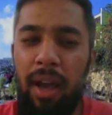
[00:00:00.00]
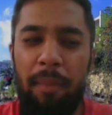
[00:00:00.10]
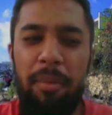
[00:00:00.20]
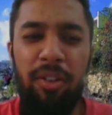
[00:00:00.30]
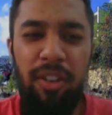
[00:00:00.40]
Am
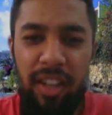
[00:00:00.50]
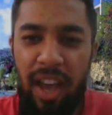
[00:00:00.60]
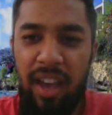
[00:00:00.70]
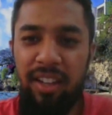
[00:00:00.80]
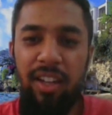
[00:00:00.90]
I gonna
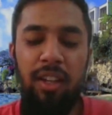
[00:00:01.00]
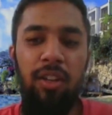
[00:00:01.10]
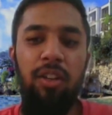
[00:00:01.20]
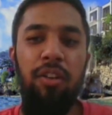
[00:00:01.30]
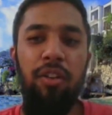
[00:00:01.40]
get?
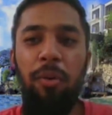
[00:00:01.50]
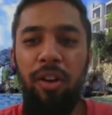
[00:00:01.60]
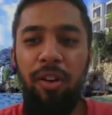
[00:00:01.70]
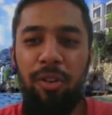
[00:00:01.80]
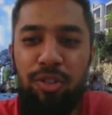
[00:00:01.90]
You don't want to
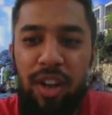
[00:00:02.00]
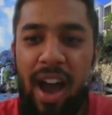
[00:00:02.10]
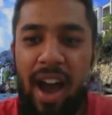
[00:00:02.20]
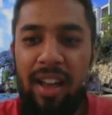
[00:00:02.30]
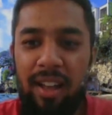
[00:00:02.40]
go through that
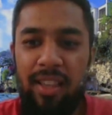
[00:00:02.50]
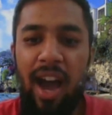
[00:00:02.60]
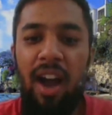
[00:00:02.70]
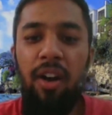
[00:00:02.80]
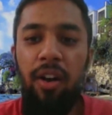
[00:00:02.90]

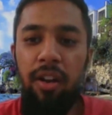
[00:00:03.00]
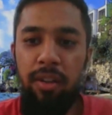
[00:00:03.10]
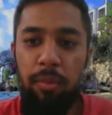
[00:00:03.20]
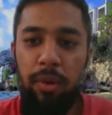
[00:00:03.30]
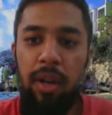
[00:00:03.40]
hurt. You
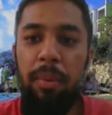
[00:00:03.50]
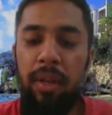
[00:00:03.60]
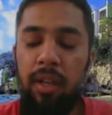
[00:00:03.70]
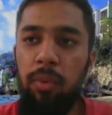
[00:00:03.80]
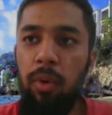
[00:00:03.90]
really put in
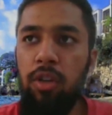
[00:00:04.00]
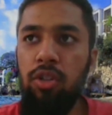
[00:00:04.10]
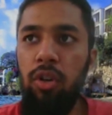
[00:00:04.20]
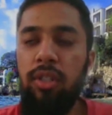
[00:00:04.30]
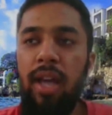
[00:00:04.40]
the work.
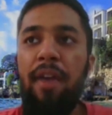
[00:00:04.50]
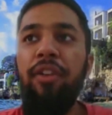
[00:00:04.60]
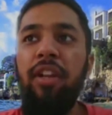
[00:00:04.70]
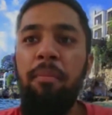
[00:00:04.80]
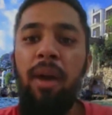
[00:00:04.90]
So
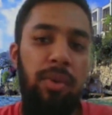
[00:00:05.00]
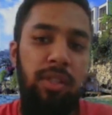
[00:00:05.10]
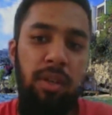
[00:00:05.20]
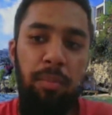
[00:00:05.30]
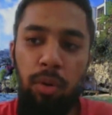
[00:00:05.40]
thankfully, mine was
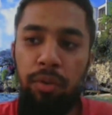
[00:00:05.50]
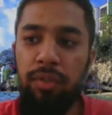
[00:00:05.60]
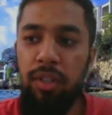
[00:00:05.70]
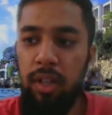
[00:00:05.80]
approved,